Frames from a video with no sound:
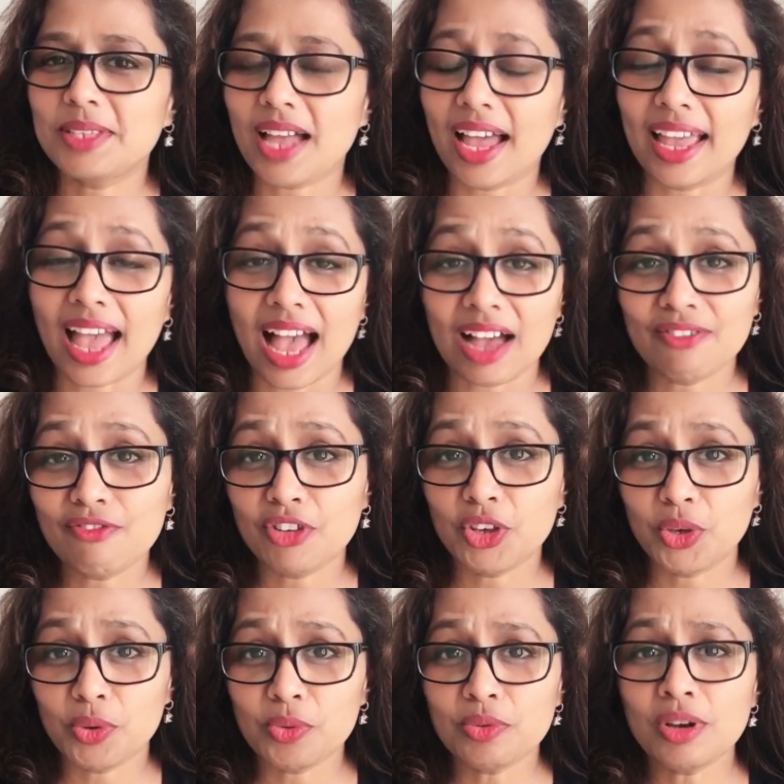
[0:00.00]
I have for
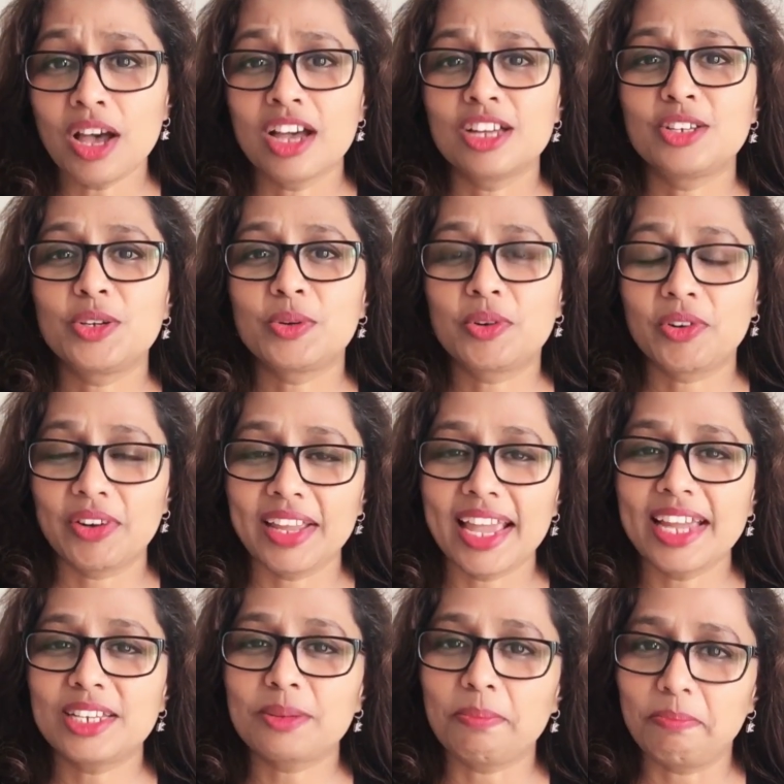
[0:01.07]
you to
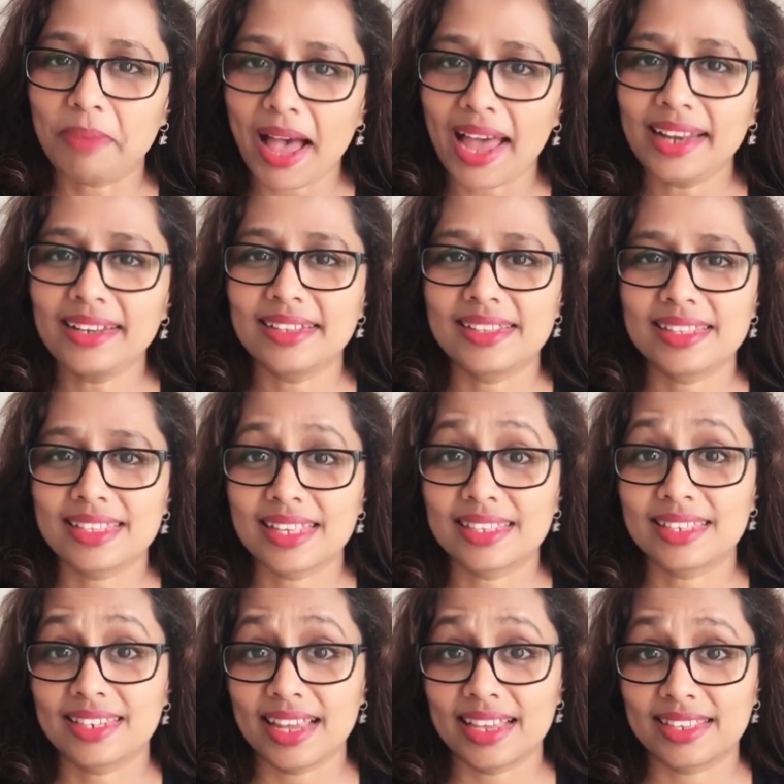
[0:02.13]
create balance and
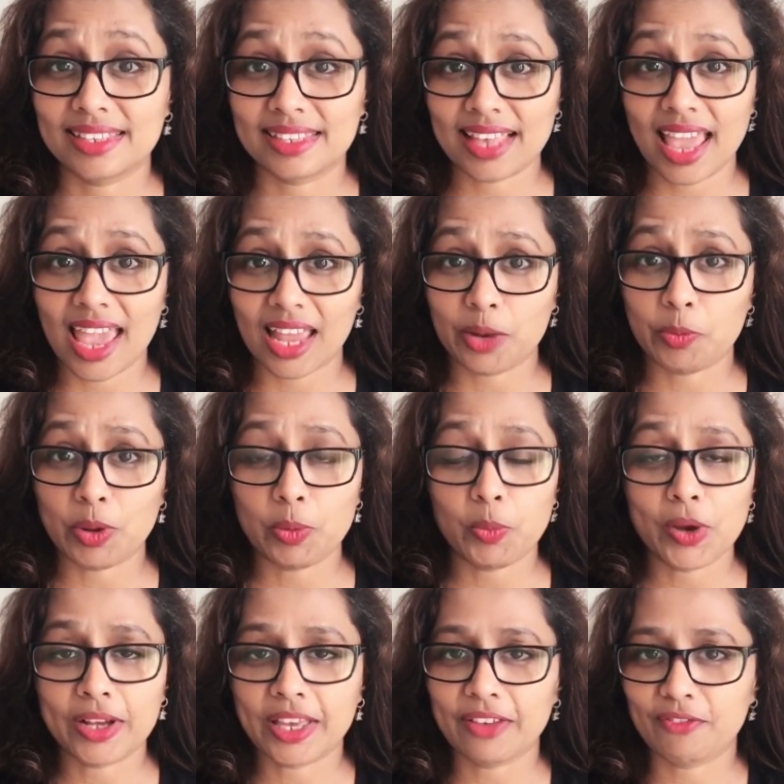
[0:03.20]
stay sane when
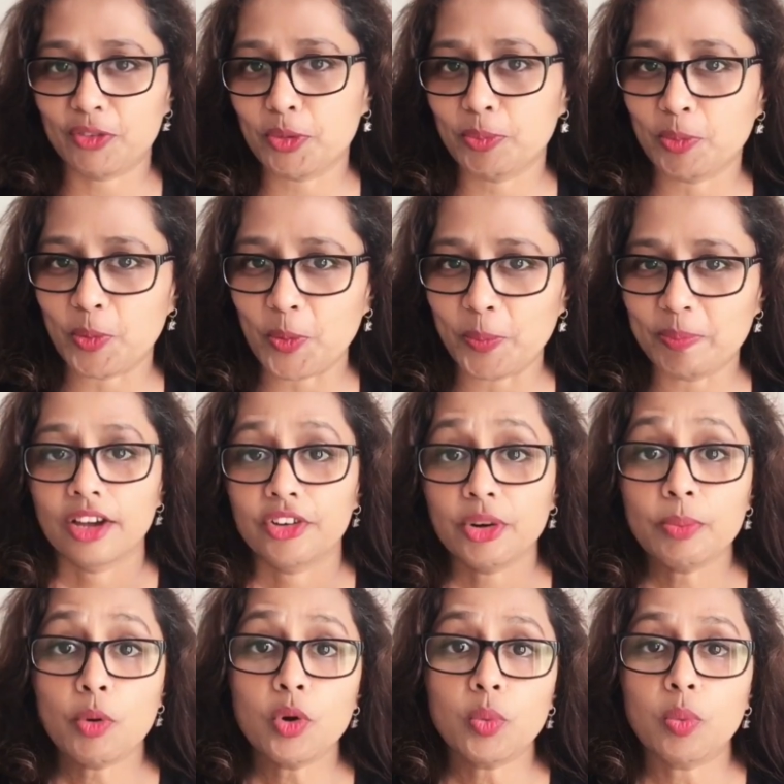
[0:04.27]
working from home.
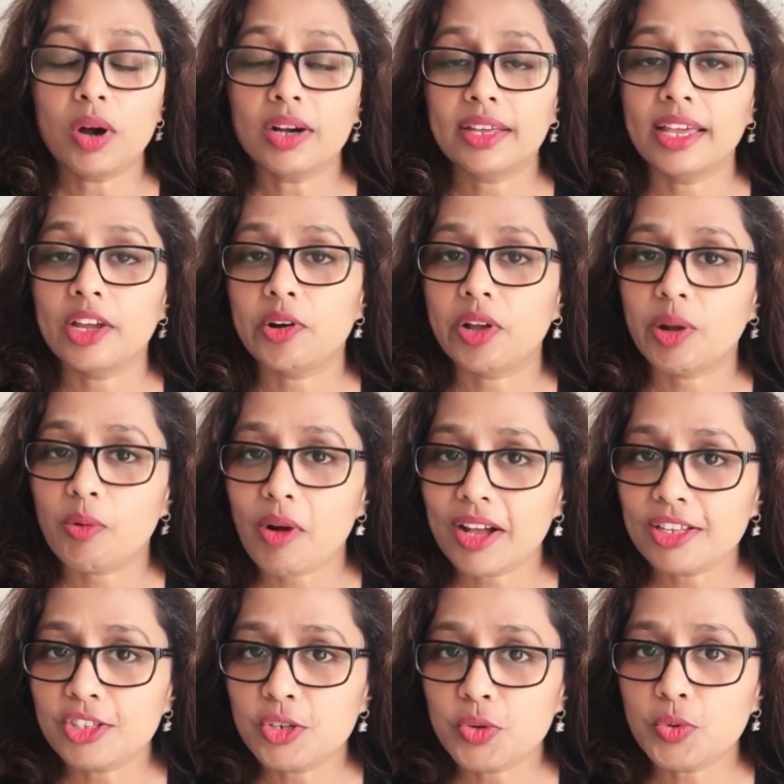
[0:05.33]
Remote working
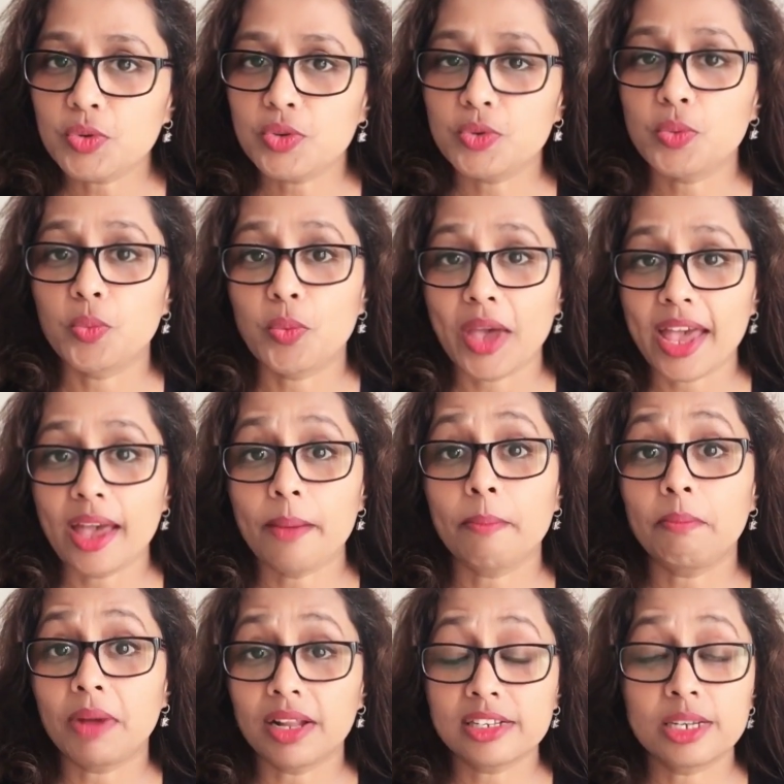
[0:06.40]
requires you to wear
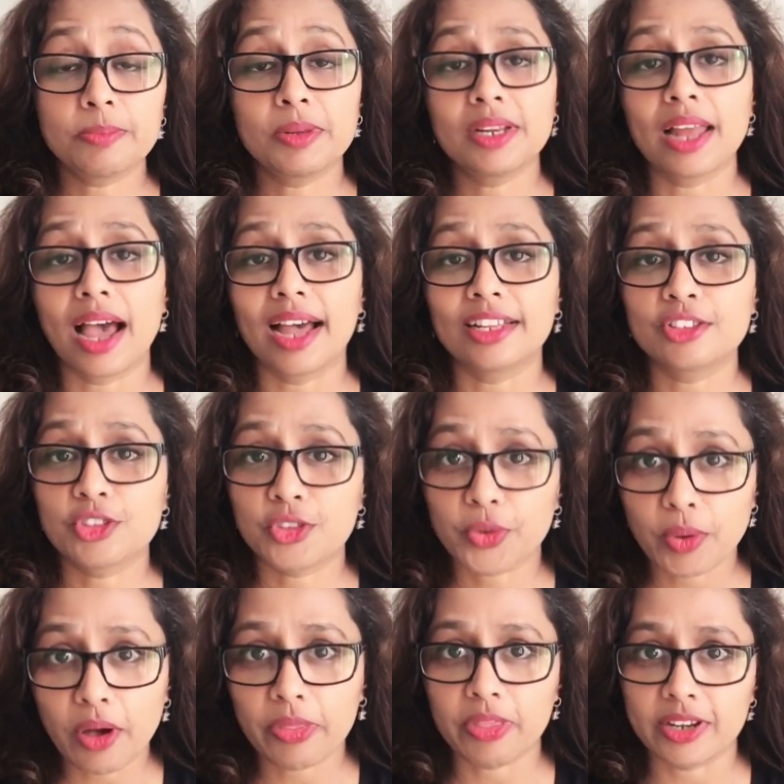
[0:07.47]
multiple hats
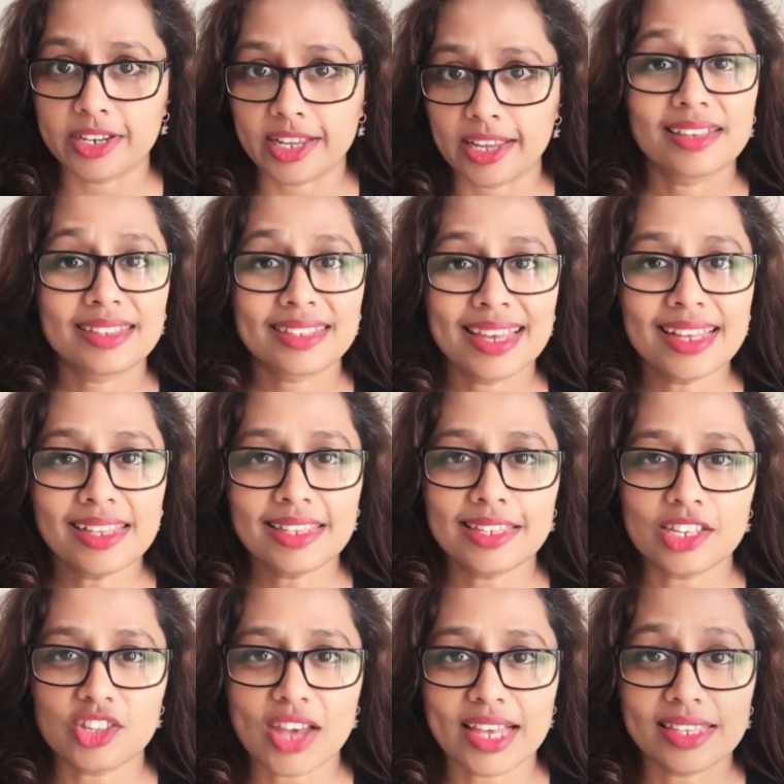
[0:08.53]
throughout the day. Skills
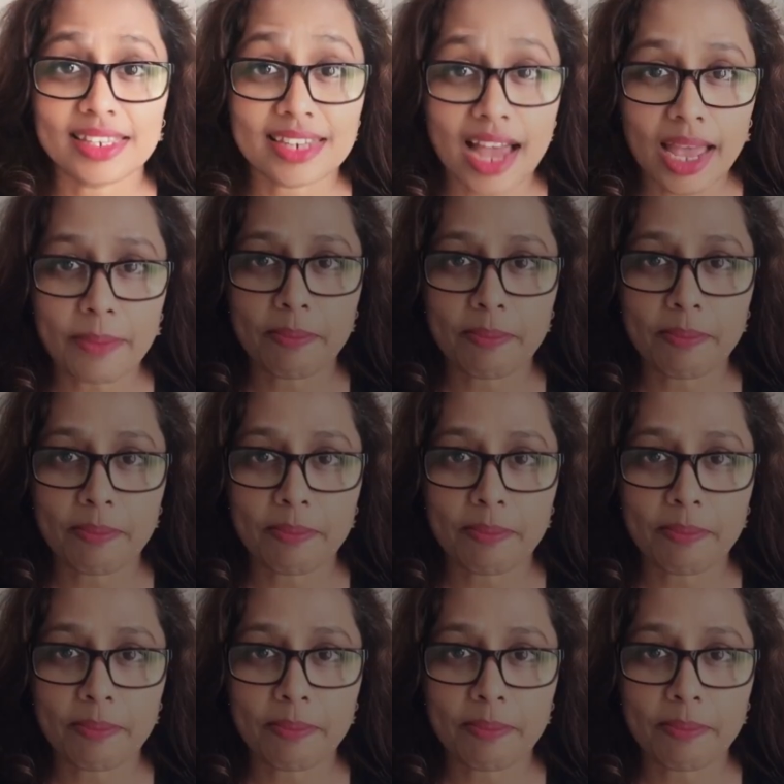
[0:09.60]
such as time